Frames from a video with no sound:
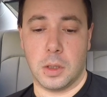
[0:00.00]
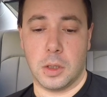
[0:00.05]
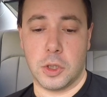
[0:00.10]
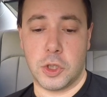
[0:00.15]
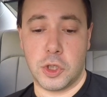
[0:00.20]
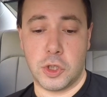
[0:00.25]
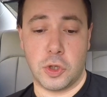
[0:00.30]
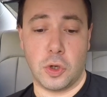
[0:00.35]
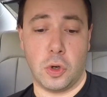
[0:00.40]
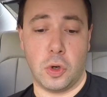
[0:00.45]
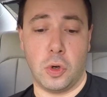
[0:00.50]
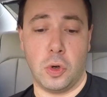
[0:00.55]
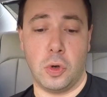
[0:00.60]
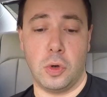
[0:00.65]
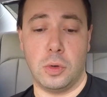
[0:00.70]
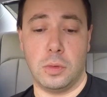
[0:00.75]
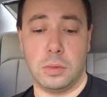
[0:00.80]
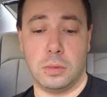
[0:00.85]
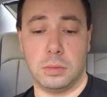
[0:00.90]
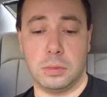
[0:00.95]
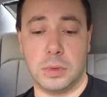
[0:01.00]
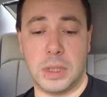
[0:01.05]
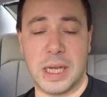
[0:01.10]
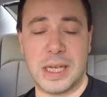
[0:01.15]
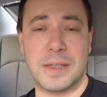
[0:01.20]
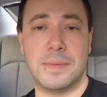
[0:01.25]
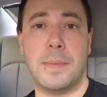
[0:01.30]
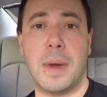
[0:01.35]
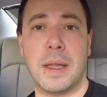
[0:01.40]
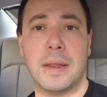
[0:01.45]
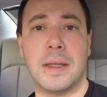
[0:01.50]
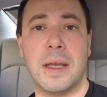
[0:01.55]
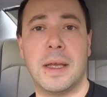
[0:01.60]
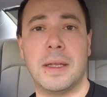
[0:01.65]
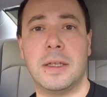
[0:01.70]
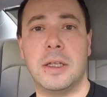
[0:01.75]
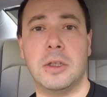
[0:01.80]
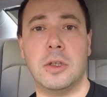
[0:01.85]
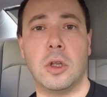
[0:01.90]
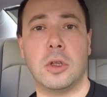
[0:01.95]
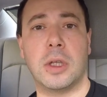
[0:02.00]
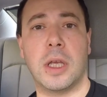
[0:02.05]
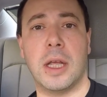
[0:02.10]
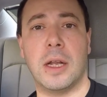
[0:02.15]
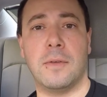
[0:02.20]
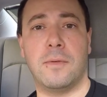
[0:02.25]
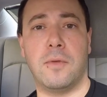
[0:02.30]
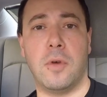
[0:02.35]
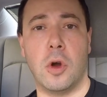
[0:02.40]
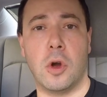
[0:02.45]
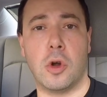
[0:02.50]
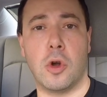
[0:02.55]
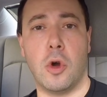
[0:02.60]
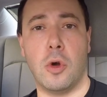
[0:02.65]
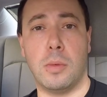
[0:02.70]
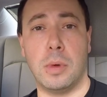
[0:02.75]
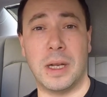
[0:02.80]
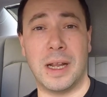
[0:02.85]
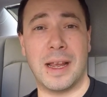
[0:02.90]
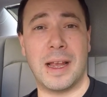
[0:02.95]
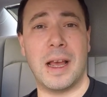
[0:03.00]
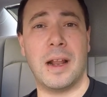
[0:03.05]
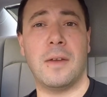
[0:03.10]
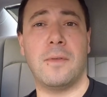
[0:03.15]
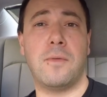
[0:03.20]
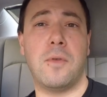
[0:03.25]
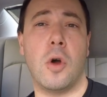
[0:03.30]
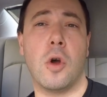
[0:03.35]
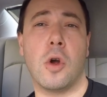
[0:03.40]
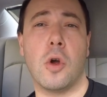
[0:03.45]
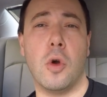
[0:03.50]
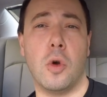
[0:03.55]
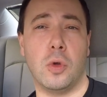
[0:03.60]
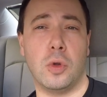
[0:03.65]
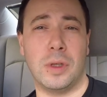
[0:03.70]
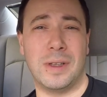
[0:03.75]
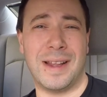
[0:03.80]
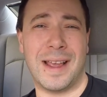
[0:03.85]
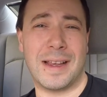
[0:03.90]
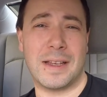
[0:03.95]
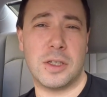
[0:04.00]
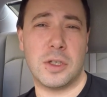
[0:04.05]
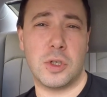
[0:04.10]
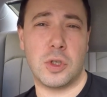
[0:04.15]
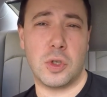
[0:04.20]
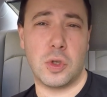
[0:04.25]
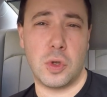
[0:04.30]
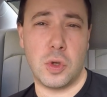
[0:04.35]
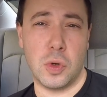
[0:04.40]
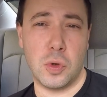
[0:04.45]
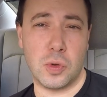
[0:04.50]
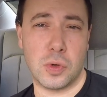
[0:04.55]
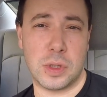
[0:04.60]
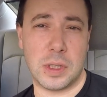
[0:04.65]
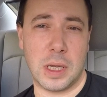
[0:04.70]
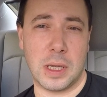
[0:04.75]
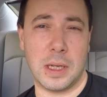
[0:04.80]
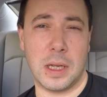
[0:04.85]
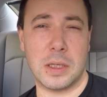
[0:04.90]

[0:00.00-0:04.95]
so next Monday I did not get a phone call, but I got a phone call next Tuesday.